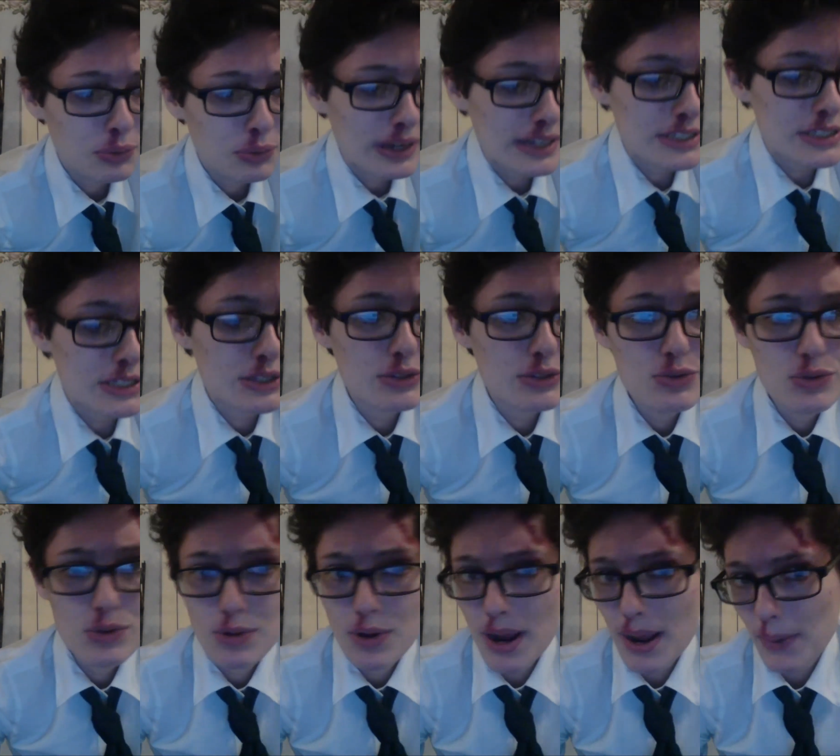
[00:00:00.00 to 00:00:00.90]
what
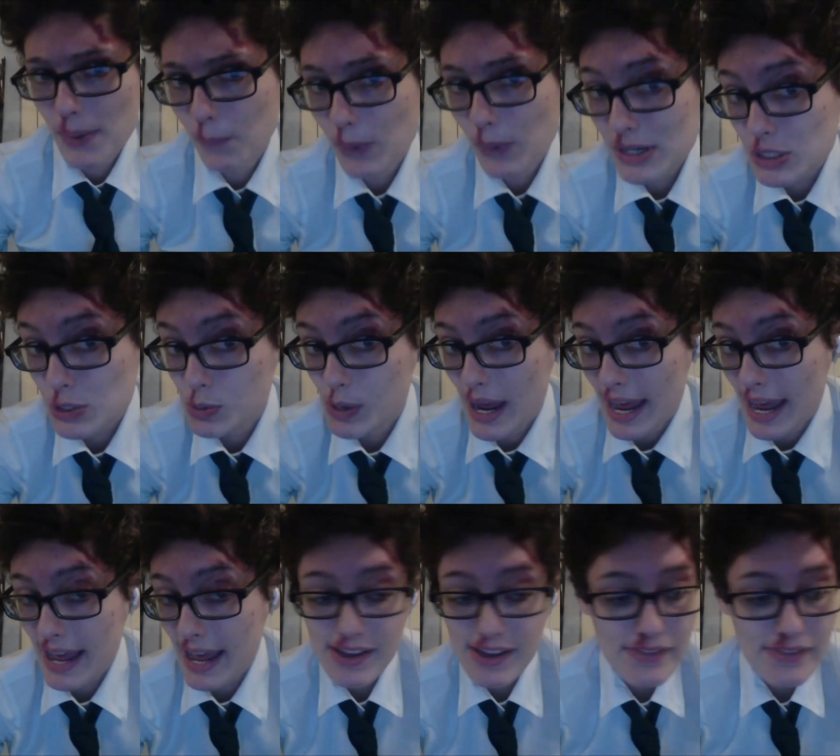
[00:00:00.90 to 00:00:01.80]
you want to
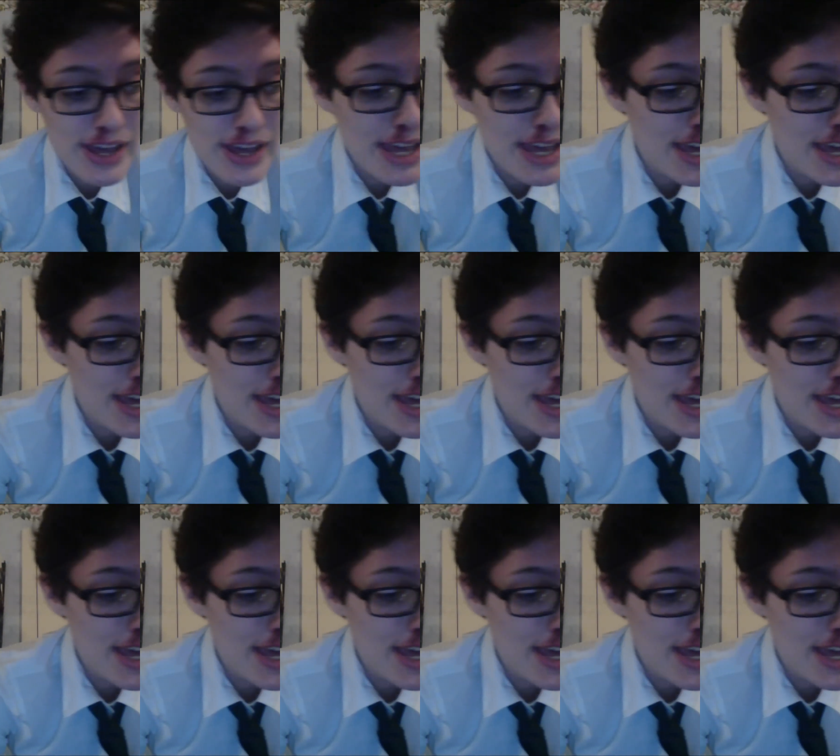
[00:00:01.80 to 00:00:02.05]
have.